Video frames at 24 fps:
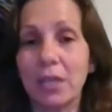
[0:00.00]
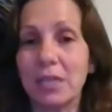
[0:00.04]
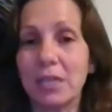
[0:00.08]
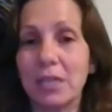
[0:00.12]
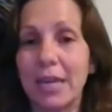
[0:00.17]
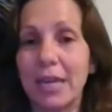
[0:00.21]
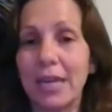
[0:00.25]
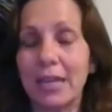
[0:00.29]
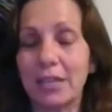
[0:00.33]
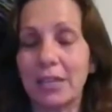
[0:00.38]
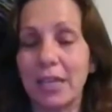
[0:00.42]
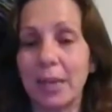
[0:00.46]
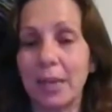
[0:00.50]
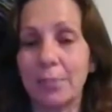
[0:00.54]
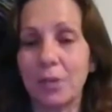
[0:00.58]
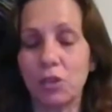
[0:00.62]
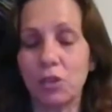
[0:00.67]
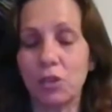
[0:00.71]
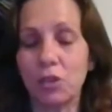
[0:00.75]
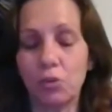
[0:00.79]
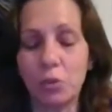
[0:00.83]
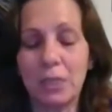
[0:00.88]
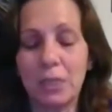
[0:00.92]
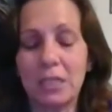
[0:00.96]
I had that much,
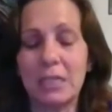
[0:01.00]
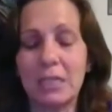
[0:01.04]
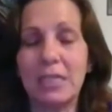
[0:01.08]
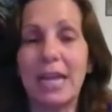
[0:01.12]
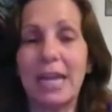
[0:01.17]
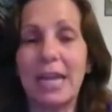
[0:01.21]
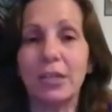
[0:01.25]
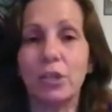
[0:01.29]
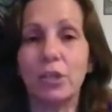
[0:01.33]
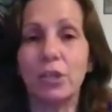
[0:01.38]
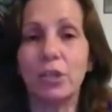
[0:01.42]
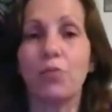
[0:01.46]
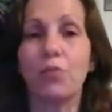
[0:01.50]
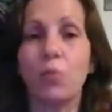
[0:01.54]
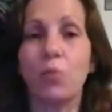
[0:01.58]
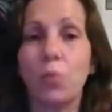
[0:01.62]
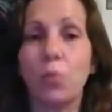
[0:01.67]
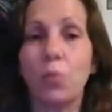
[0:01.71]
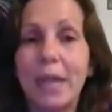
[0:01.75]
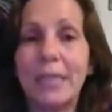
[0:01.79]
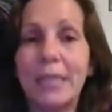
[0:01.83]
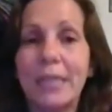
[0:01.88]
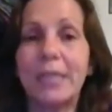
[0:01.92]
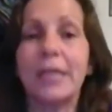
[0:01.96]
because the act of
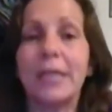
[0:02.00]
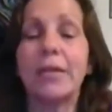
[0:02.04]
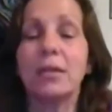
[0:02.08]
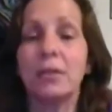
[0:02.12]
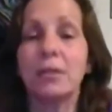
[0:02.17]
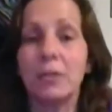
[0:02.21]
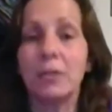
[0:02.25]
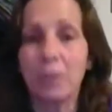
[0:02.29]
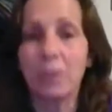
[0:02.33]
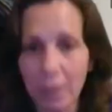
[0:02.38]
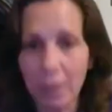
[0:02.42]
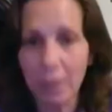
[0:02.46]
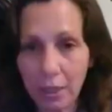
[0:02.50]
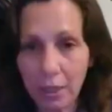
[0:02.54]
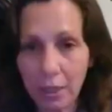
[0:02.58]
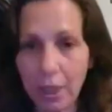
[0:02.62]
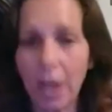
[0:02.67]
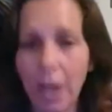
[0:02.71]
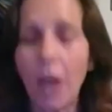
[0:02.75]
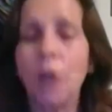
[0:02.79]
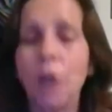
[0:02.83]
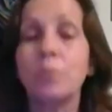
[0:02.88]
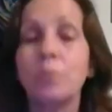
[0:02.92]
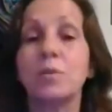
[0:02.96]
writing
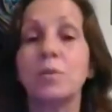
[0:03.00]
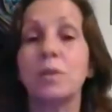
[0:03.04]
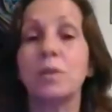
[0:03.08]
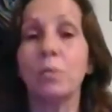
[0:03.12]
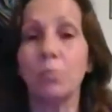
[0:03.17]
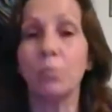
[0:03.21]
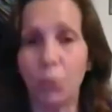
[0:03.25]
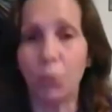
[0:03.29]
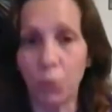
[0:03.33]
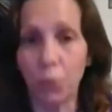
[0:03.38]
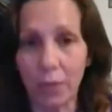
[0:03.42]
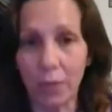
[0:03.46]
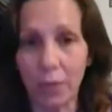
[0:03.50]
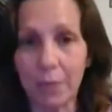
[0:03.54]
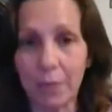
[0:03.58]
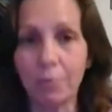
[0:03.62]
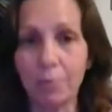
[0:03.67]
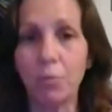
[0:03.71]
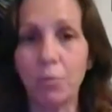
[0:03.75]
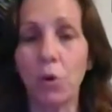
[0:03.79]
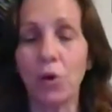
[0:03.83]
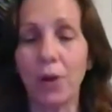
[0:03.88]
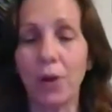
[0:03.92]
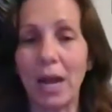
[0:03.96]
helps bring
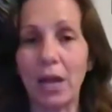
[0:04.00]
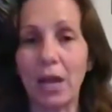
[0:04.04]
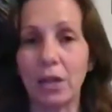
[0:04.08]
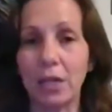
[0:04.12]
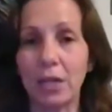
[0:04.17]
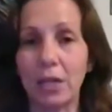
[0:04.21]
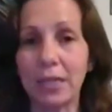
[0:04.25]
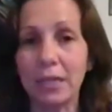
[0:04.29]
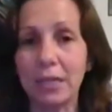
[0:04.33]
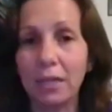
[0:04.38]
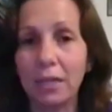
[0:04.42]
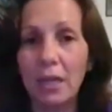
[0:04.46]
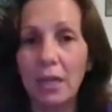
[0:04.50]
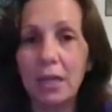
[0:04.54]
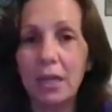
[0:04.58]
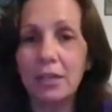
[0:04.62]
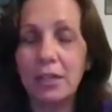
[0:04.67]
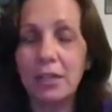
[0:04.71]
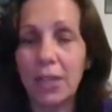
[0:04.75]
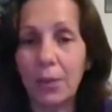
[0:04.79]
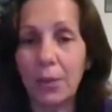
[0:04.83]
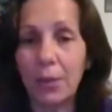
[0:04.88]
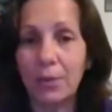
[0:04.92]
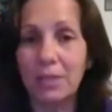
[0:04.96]
more out. Like
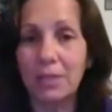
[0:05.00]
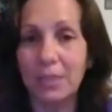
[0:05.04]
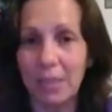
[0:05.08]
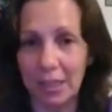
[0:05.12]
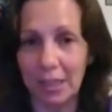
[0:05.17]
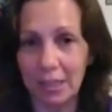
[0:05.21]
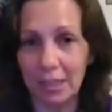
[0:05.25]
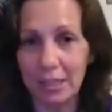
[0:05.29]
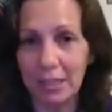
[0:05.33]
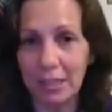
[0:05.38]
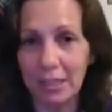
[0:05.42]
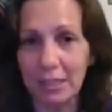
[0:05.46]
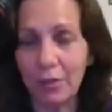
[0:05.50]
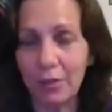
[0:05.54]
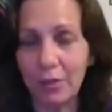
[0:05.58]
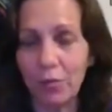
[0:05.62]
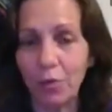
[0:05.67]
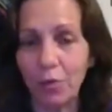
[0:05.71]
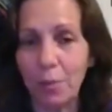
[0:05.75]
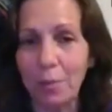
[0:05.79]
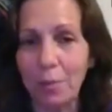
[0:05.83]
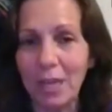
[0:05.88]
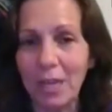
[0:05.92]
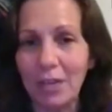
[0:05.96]
they were sending the
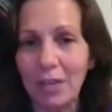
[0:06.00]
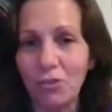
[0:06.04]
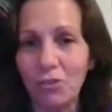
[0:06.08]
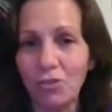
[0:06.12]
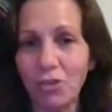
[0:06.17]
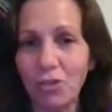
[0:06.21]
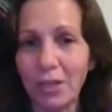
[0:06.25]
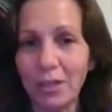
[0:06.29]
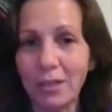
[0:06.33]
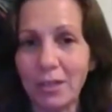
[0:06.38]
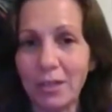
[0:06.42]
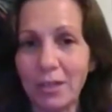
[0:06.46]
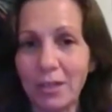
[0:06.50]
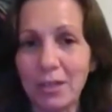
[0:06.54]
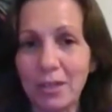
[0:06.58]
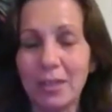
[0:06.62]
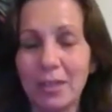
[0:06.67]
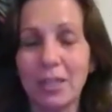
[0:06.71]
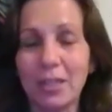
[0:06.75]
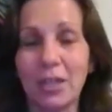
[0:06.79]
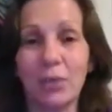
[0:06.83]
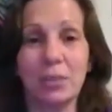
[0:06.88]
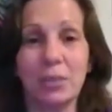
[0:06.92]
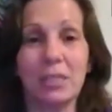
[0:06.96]
information,
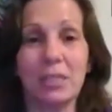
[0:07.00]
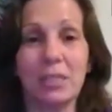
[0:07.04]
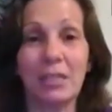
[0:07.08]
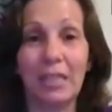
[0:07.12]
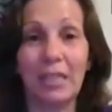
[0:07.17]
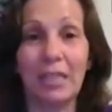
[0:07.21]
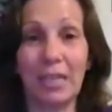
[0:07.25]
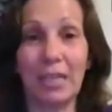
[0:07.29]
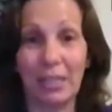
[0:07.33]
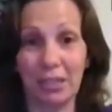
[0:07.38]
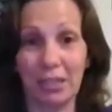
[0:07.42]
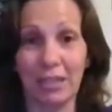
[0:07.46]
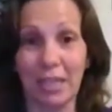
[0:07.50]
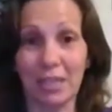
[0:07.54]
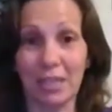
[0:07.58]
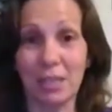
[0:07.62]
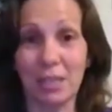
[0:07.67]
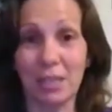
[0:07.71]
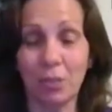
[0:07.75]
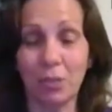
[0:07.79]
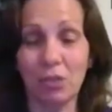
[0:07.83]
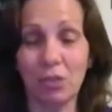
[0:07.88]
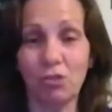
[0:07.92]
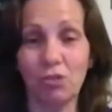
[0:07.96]
they were sending this
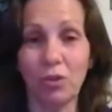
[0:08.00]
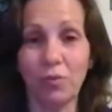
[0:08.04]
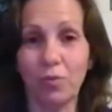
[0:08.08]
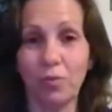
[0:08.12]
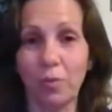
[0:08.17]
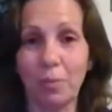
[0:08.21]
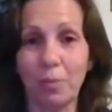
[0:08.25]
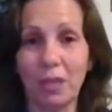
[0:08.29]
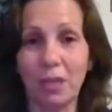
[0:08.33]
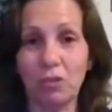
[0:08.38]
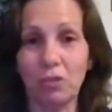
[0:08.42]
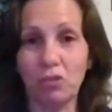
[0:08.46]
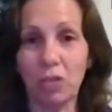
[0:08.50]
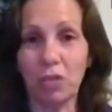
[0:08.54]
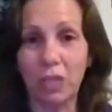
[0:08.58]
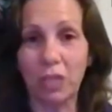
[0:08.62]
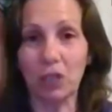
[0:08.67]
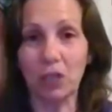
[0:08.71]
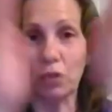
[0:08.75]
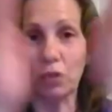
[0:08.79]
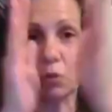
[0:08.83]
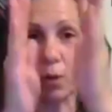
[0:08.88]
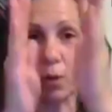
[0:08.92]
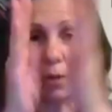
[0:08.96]
much information, and
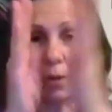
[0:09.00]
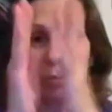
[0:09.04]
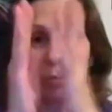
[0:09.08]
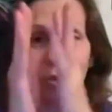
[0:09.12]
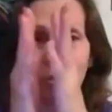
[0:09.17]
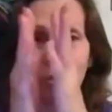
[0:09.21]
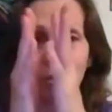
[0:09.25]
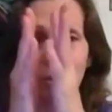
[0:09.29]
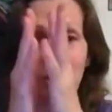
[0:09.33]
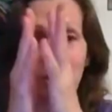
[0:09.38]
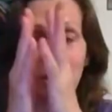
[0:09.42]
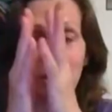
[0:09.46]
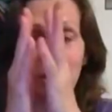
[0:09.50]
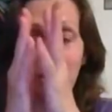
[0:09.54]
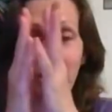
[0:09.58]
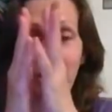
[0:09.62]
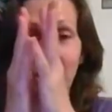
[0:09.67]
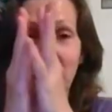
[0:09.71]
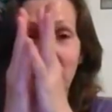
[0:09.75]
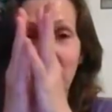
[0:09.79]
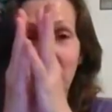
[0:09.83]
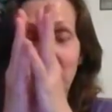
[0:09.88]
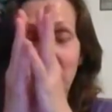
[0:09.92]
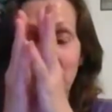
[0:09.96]
you were able to receive
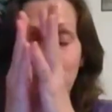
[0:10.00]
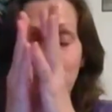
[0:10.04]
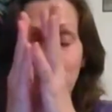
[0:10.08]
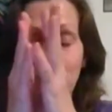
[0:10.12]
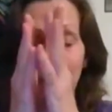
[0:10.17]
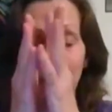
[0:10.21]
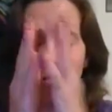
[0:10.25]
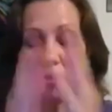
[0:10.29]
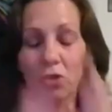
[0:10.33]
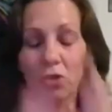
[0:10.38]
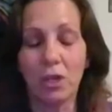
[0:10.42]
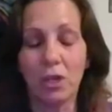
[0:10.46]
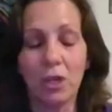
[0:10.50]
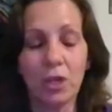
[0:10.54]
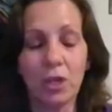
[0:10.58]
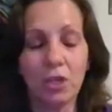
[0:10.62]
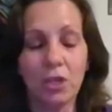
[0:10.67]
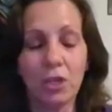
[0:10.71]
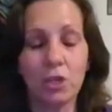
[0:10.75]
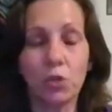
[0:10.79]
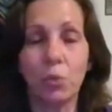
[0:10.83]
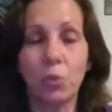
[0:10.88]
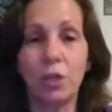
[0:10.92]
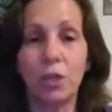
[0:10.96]
this much.
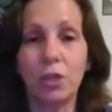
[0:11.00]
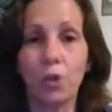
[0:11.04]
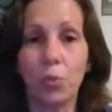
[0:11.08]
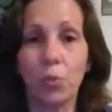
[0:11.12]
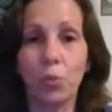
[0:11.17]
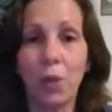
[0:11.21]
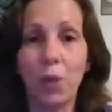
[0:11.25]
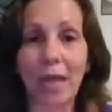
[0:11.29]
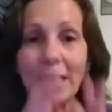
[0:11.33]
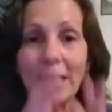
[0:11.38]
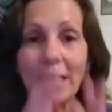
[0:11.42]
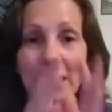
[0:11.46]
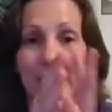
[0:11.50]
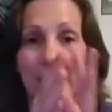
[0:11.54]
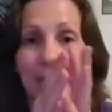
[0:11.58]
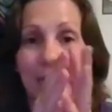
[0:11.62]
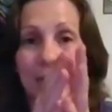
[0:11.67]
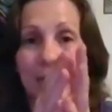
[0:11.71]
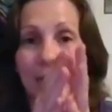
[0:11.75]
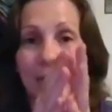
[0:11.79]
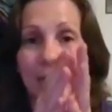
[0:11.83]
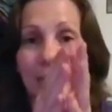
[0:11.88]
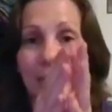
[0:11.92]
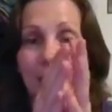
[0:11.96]
So when you're
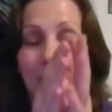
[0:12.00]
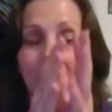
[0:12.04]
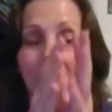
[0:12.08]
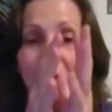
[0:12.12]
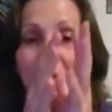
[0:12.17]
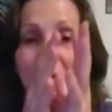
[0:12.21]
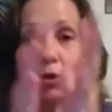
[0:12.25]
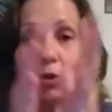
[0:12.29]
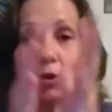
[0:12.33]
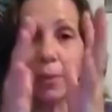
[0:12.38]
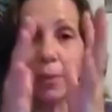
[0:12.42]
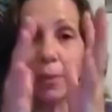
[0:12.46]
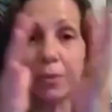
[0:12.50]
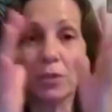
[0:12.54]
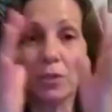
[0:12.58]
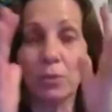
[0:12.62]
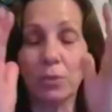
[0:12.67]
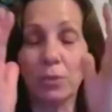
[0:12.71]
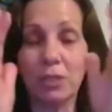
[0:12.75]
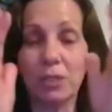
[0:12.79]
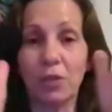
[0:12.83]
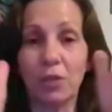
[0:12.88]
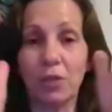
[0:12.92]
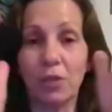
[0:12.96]
writing, you're able to
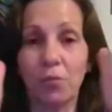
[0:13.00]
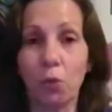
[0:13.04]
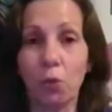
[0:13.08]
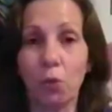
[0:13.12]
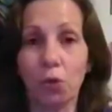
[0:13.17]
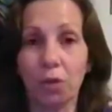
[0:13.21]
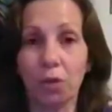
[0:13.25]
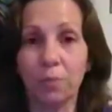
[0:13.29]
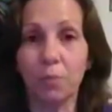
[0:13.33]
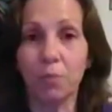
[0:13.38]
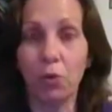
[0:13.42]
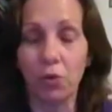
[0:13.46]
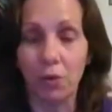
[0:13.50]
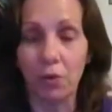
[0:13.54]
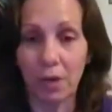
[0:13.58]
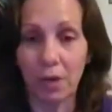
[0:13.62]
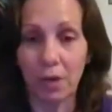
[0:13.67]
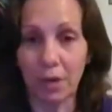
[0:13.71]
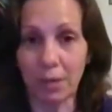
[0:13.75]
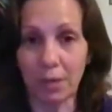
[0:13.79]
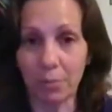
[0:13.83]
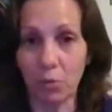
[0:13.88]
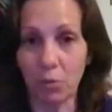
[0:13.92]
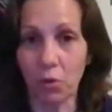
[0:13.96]
receive more and more
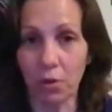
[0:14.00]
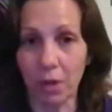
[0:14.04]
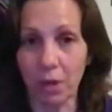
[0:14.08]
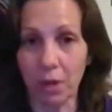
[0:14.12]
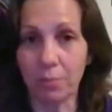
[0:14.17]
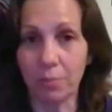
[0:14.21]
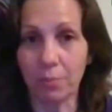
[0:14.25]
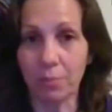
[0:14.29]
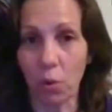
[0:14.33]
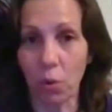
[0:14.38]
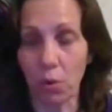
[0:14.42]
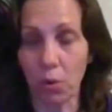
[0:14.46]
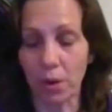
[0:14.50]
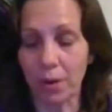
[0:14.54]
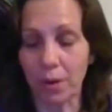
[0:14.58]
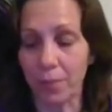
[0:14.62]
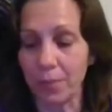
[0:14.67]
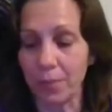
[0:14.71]
and more and more.